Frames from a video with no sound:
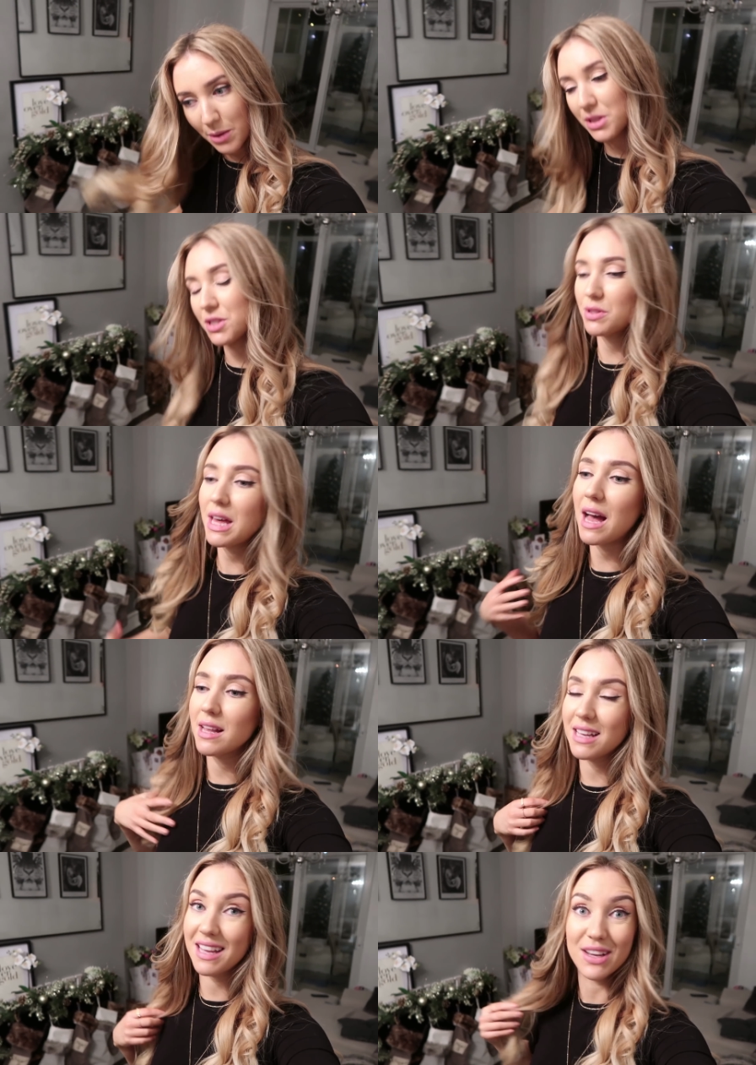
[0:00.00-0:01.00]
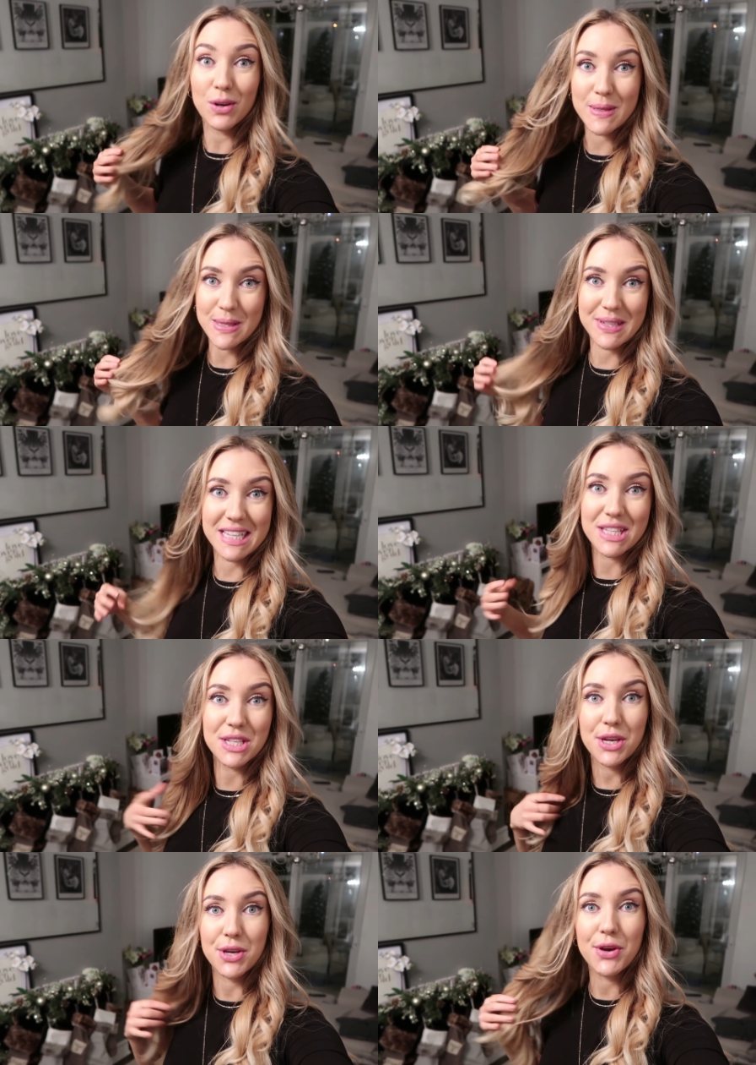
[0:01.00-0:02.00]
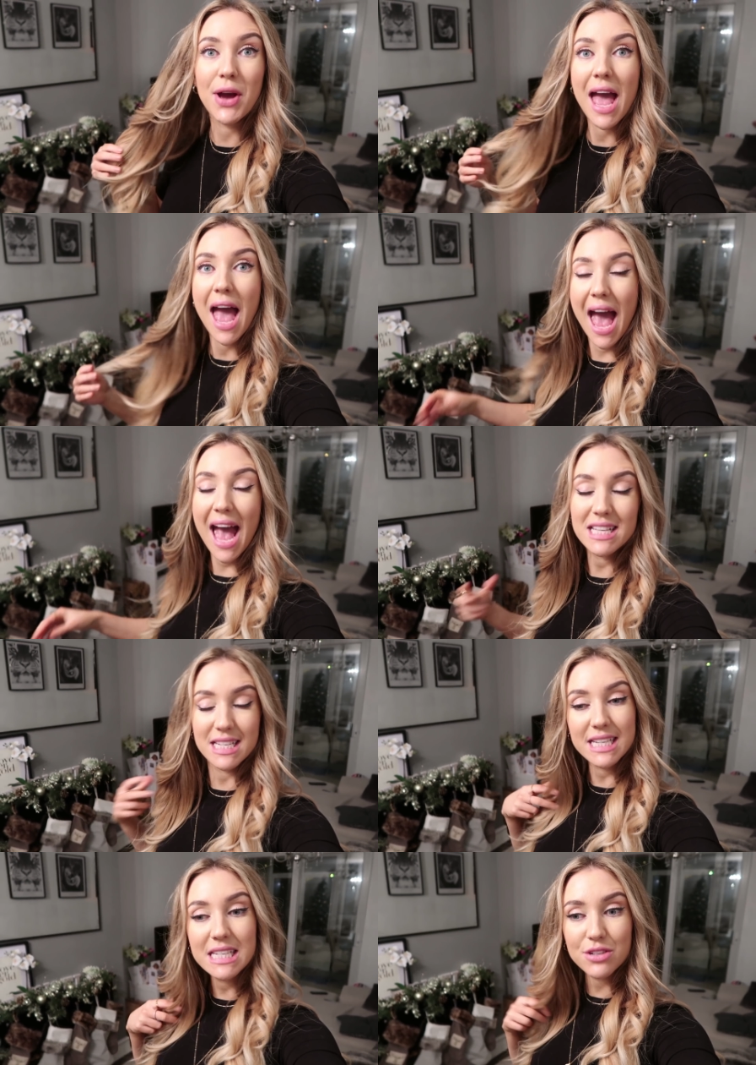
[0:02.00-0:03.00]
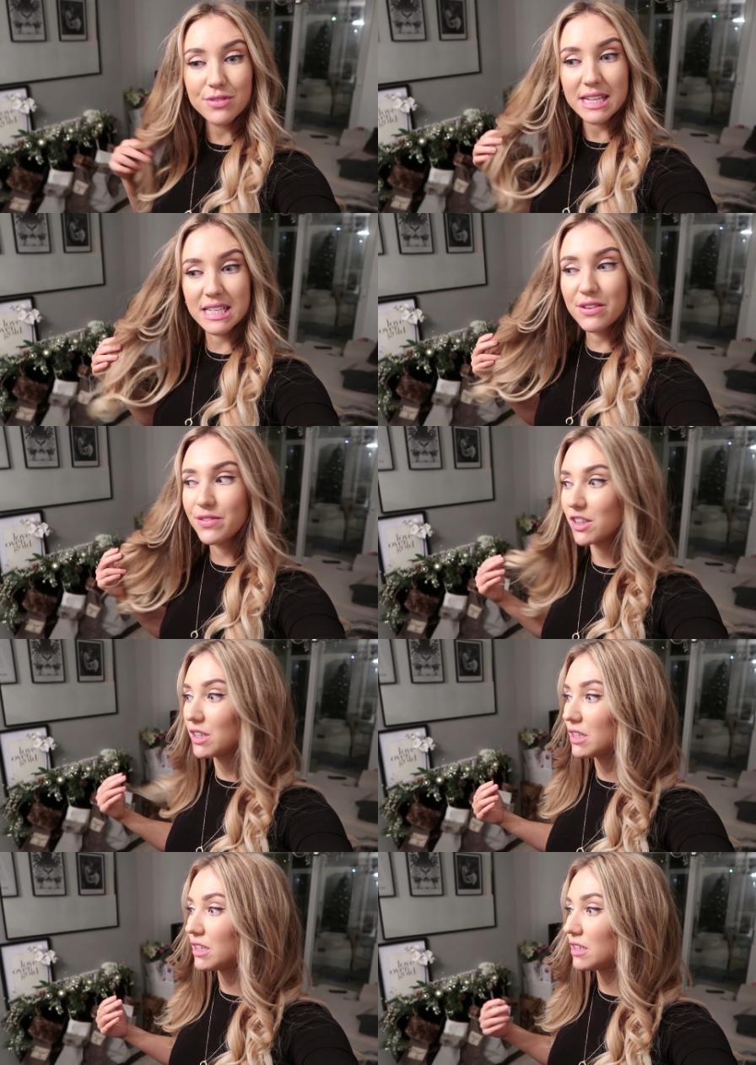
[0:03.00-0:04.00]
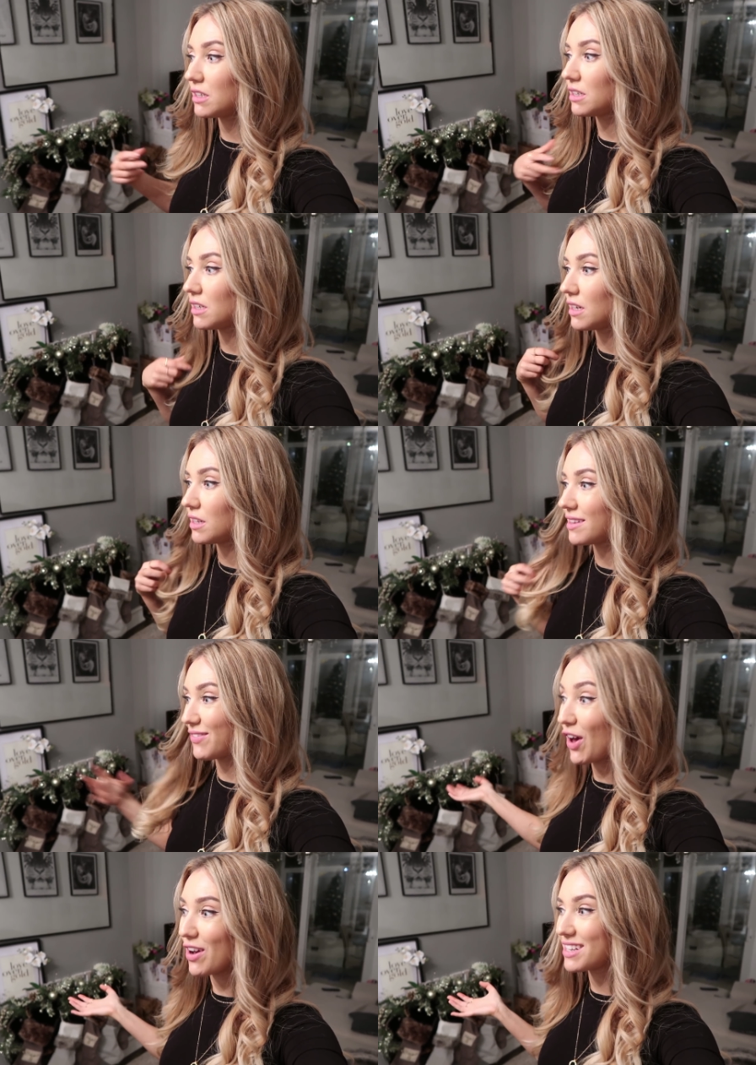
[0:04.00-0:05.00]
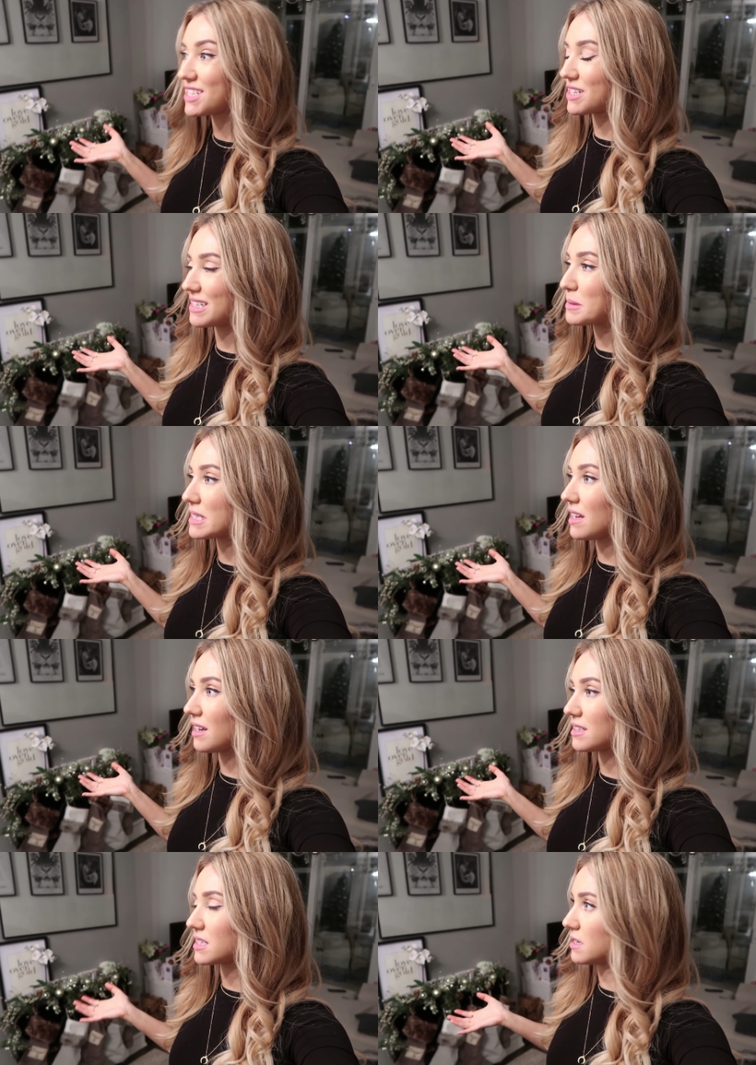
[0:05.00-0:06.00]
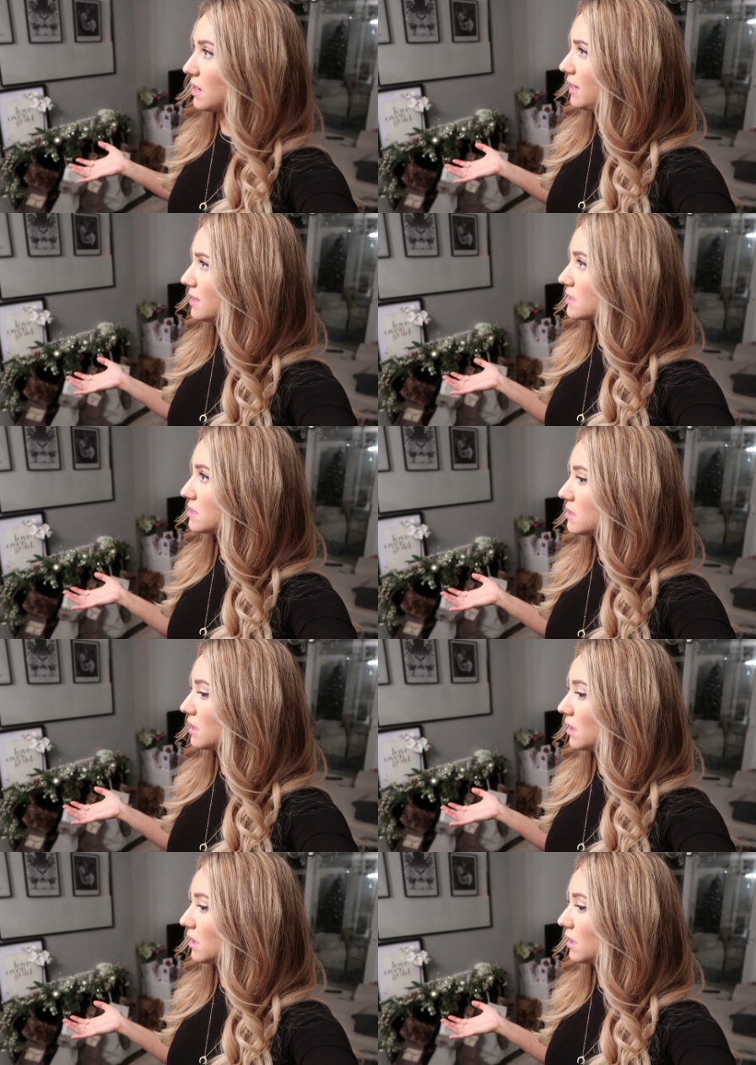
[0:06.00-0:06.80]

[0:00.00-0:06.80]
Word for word: I want to do that and I also need to edit ready for the vlog to go up tonight. Tonight?